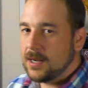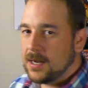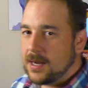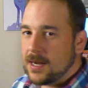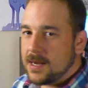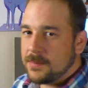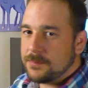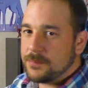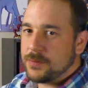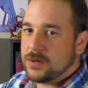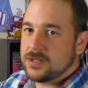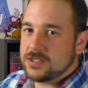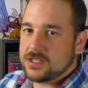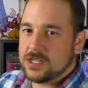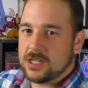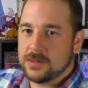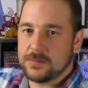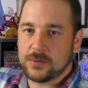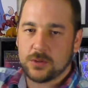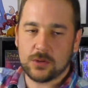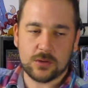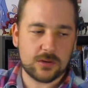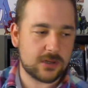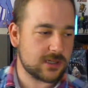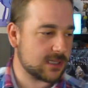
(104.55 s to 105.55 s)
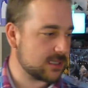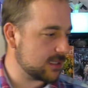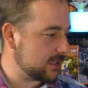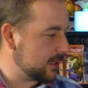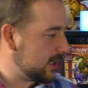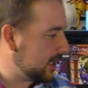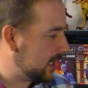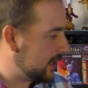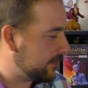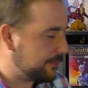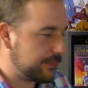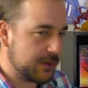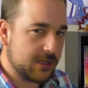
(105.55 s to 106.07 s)
art prints of the books,
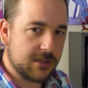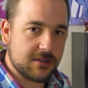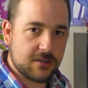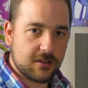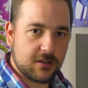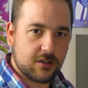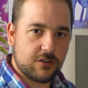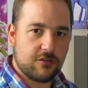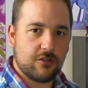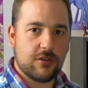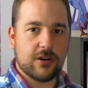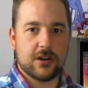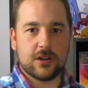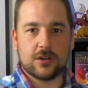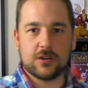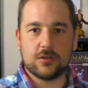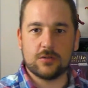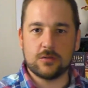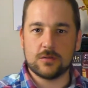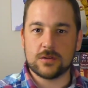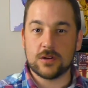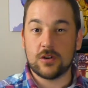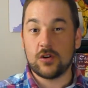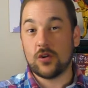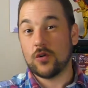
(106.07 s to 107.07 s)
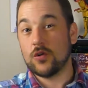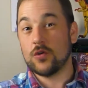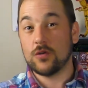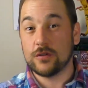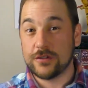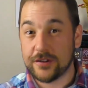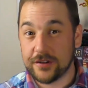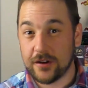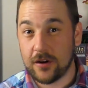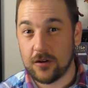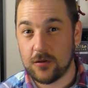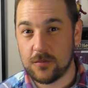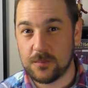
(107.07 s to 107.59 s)
art prints of the Chronicles,
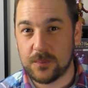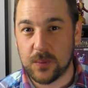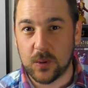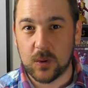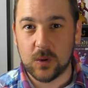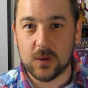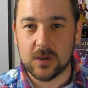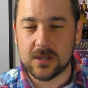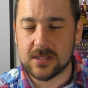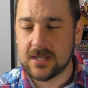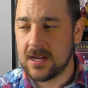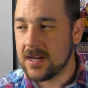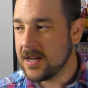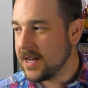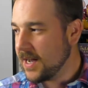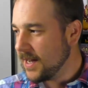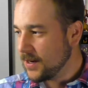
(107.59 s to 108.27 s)
audio books,